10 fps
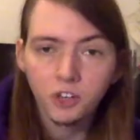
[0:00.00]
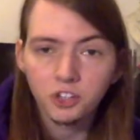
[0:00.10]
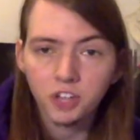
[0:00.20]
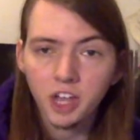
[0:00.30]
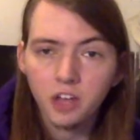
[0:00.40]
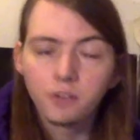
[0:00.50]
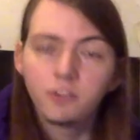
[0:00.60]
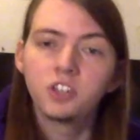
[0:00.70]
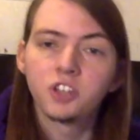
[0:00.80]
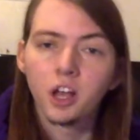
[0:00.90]
sound of
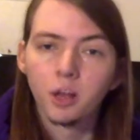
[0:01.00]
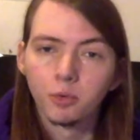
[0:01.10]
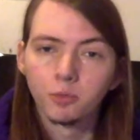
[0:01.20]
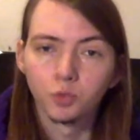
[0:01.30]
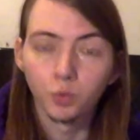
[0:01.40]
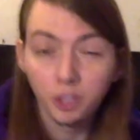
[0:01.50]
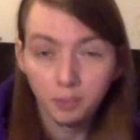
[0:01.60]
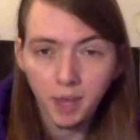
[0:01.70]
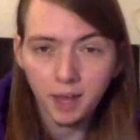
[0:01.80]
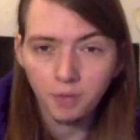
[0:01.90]
these albums really
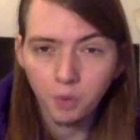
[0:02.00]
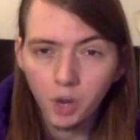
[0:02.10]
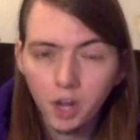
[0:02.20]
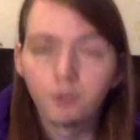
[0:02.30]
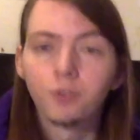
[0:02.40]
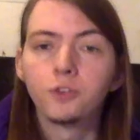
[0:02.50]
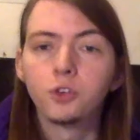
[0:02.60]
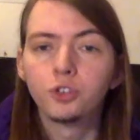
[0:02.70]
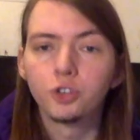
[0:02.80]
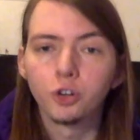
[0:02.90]
paved the way for
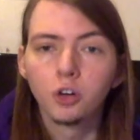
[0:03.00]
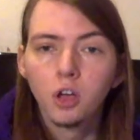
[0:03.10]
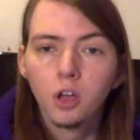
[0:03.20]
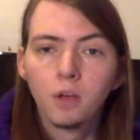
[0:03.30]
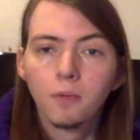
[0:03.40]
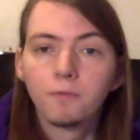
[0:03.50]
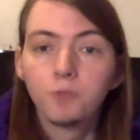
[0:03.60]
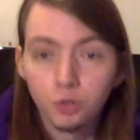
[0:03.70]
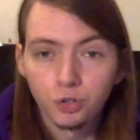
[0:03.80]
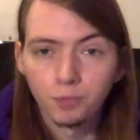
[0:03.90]
future
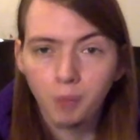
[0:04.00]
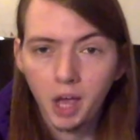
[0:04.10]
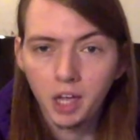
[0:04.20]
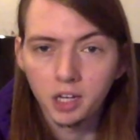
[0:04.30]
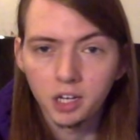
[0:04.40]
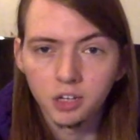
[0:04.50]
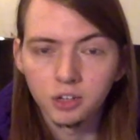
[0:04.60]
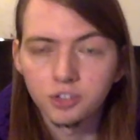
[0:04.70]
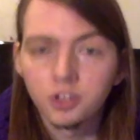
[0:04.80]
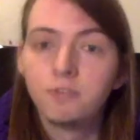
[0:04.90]
fusion
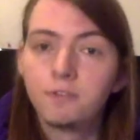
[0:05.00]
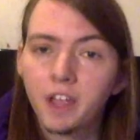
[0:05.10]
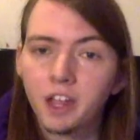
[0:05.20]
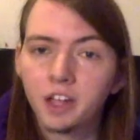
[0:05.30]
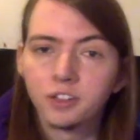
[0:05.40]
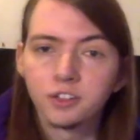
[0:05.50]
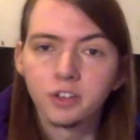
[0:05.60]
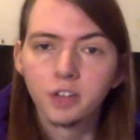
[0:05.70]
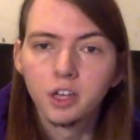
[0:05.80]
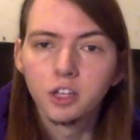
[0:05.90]
pioneers and fans.
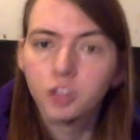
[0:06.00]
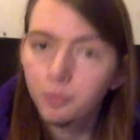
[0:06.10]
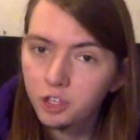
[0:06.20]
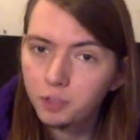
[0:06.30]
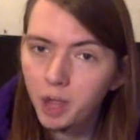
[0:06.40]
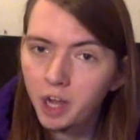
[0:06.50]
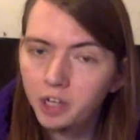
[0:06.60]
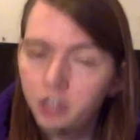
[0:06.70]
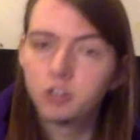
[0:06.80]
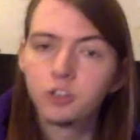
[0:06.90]
Some of these
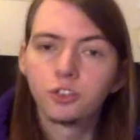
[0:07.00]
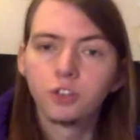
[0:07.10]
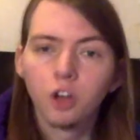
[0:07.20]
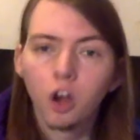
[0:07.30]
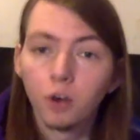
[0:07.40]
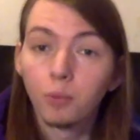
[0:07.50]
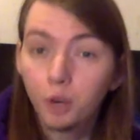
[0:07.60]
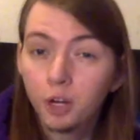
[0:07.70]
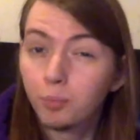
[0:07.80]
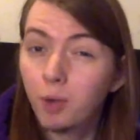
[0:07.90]
pioneers are
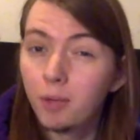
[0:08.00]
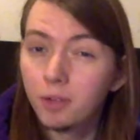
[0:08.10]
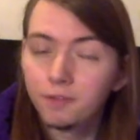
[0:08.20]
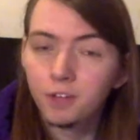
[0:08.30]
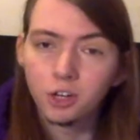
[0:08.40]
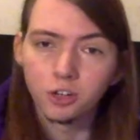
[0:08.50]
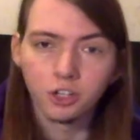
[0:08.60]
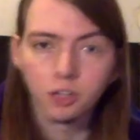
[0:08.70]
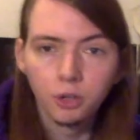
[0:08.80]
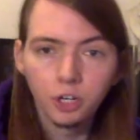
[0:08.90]
pretty prominent figures,
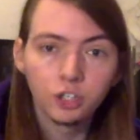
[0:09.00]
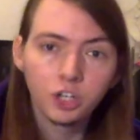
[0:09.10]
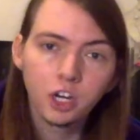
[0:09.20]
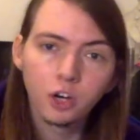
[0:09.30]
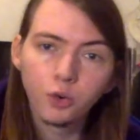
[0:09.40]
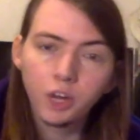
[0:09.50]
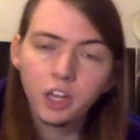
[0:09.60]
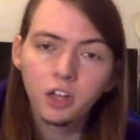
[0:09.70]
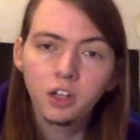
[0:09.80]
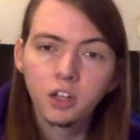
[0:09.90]
including Chick
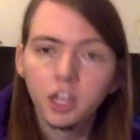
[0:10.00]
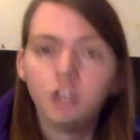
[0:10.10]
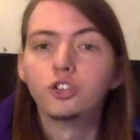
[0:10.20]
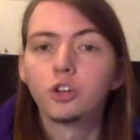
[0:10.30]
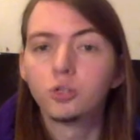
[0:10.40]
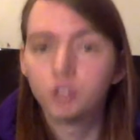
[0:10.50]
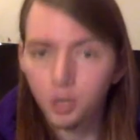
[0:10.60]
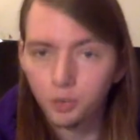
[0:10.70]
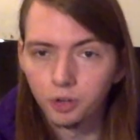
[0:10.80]
Corea and Zawinul.